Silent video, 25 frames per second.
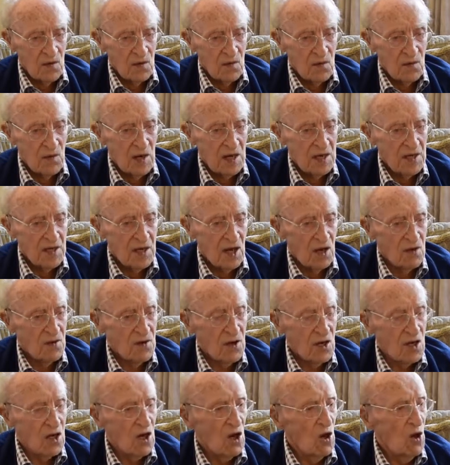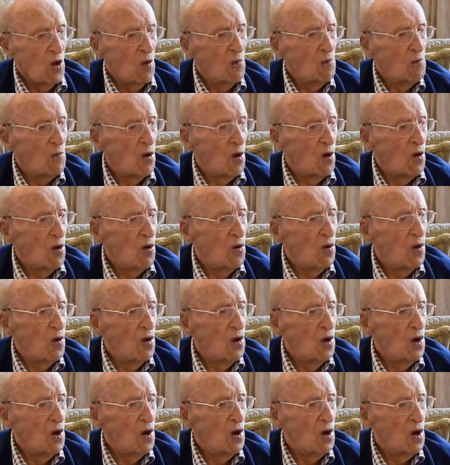went down to
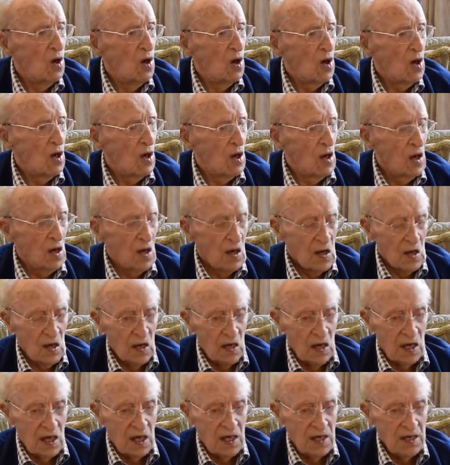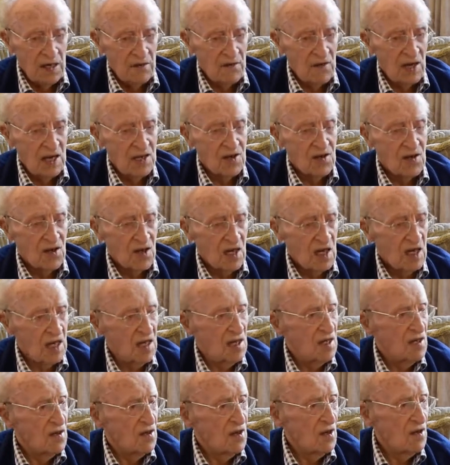Colombo and
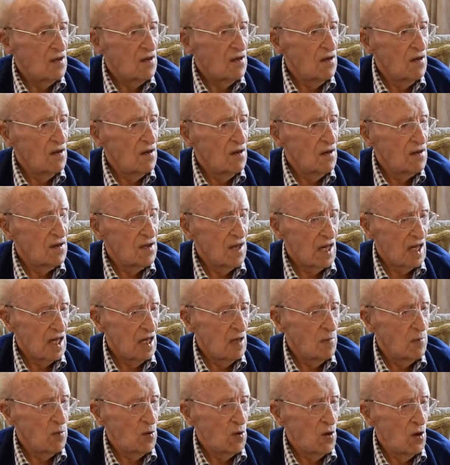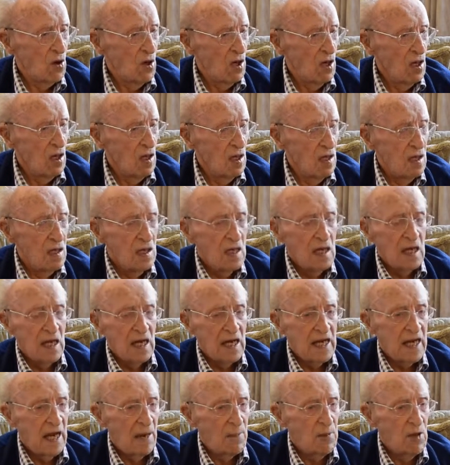eventually to Singapore,
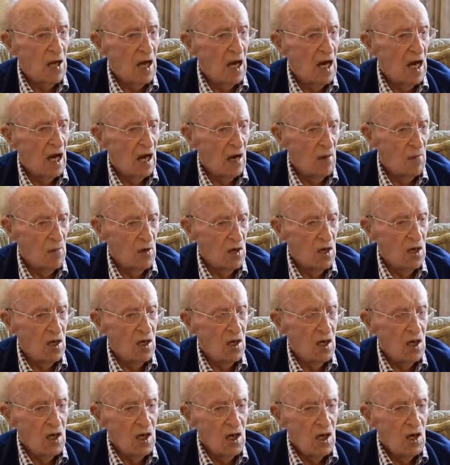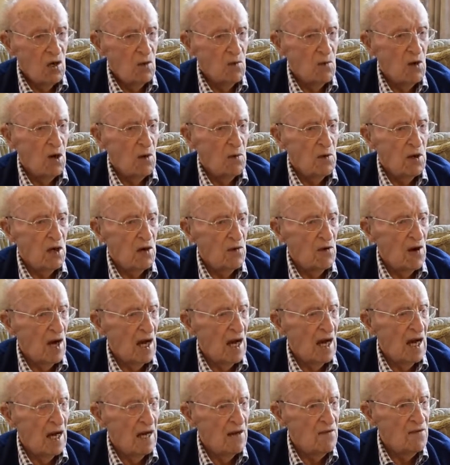Keppel Harbour, where we
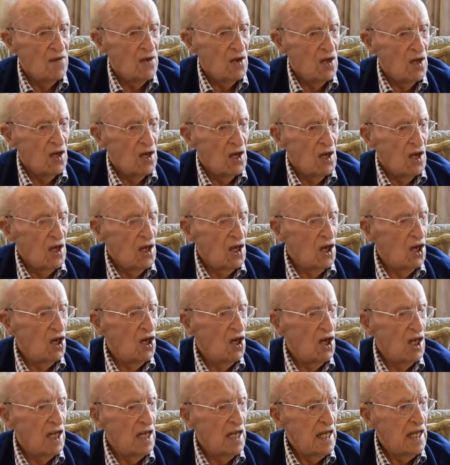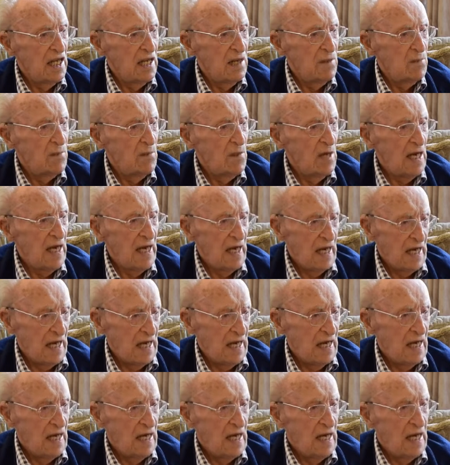arrived early in
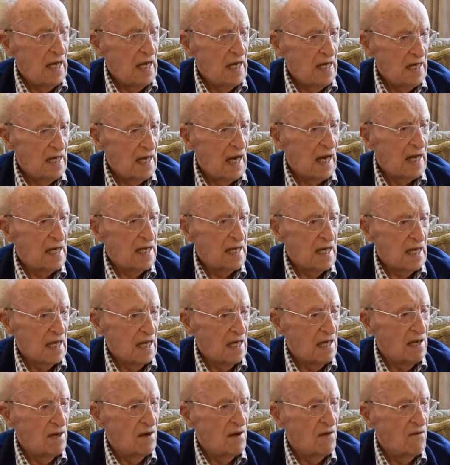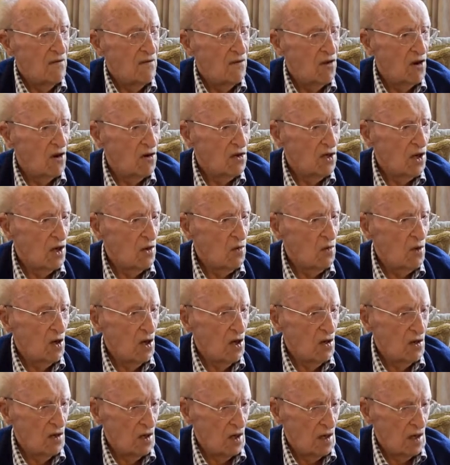May
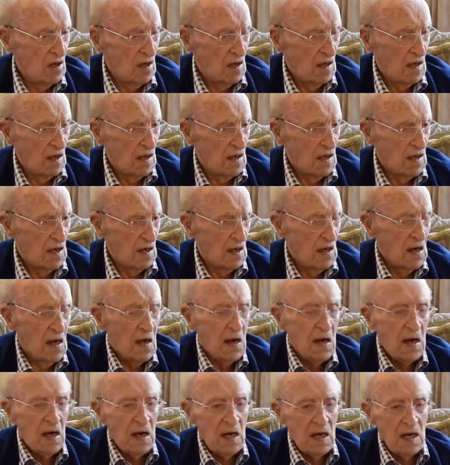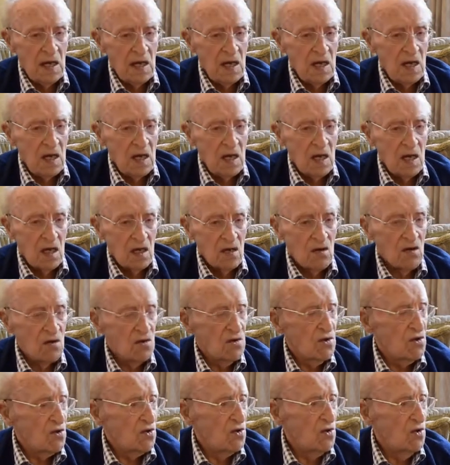1941. Of
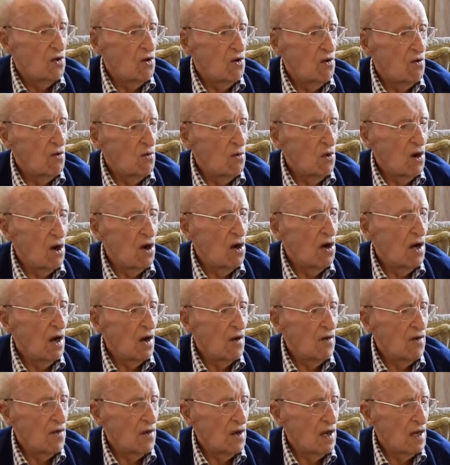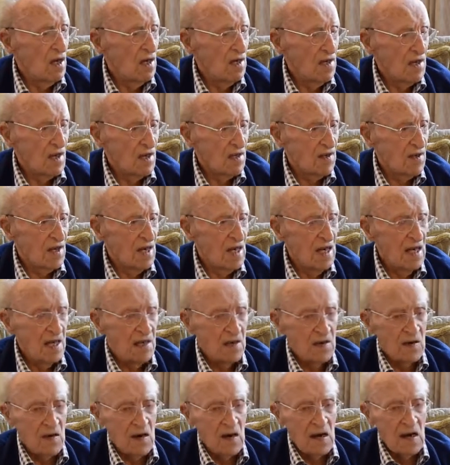course, there's no war out there, as I
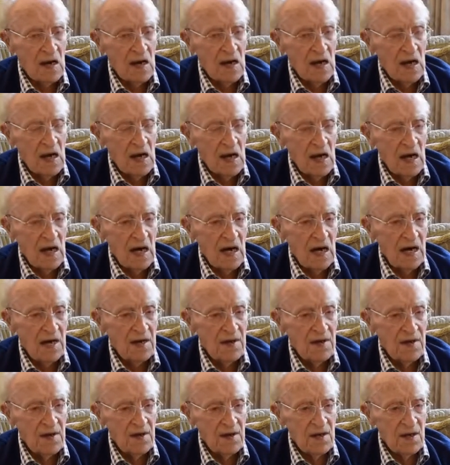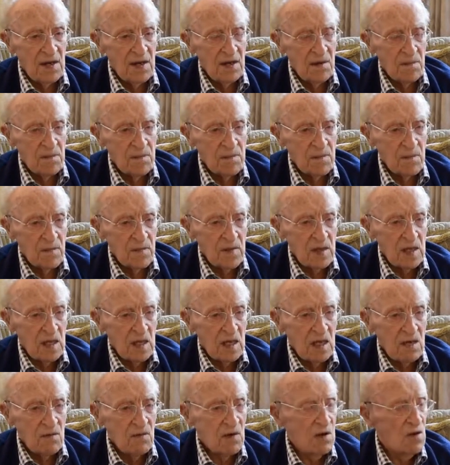say, and um,
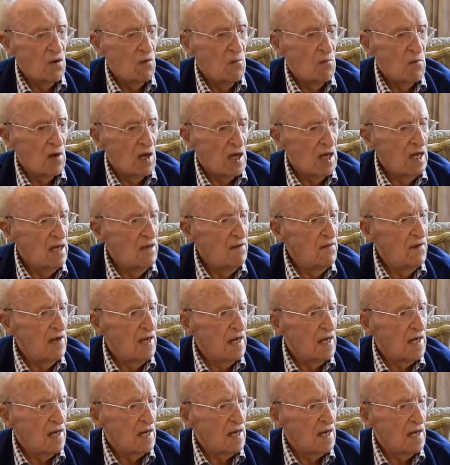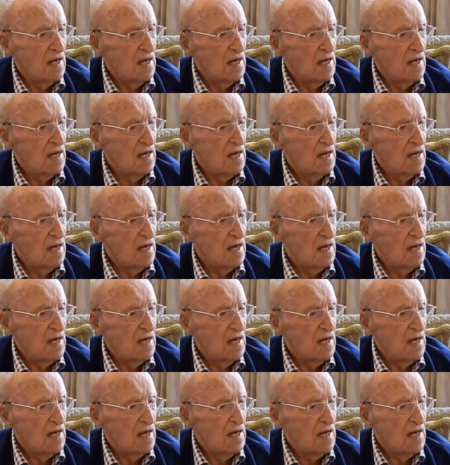we couldn't believe it.